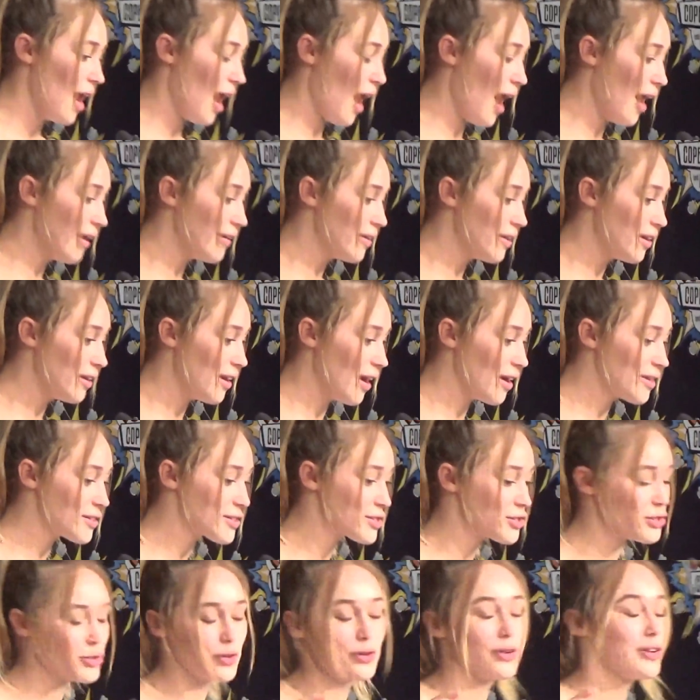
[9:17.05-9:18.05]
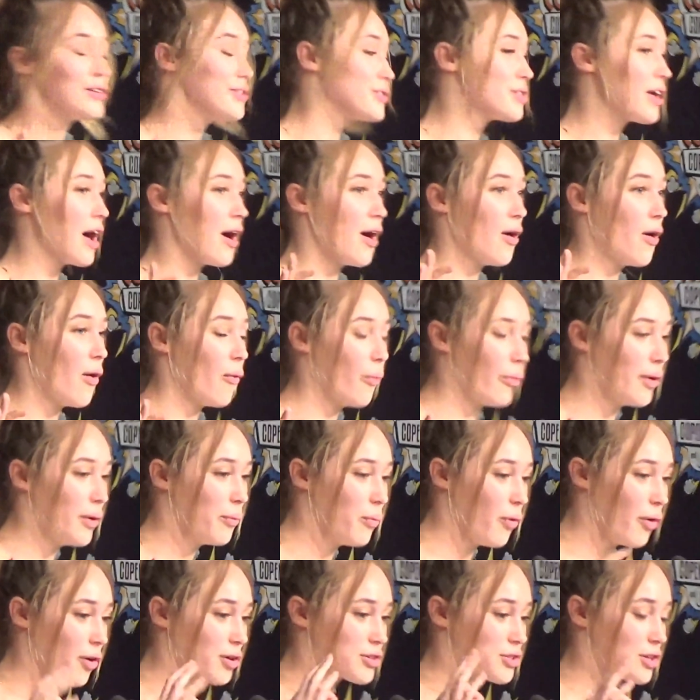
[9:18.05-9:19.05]
And as soon as we
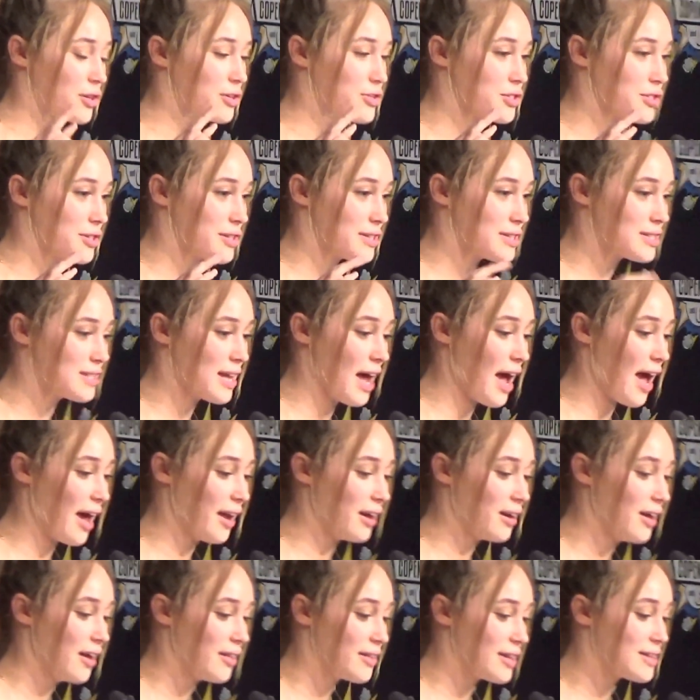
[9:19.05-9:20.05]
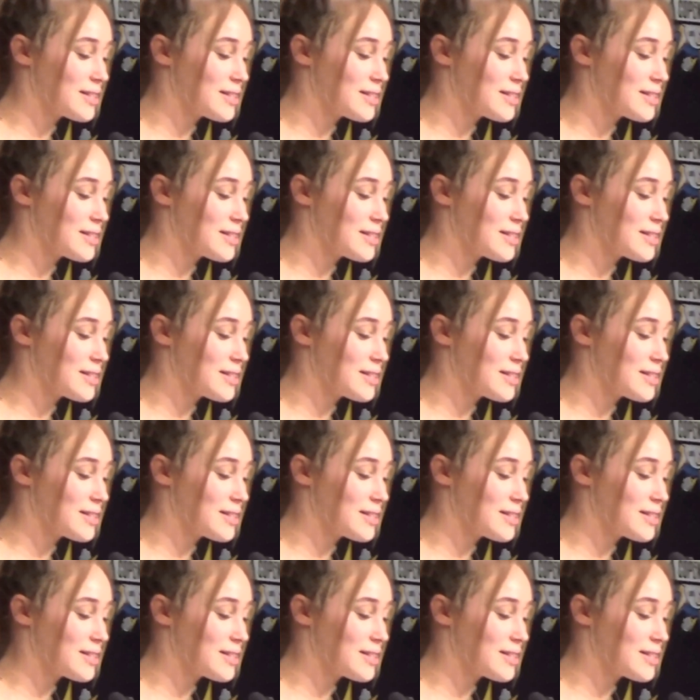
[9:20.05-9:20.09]
walked onto the set,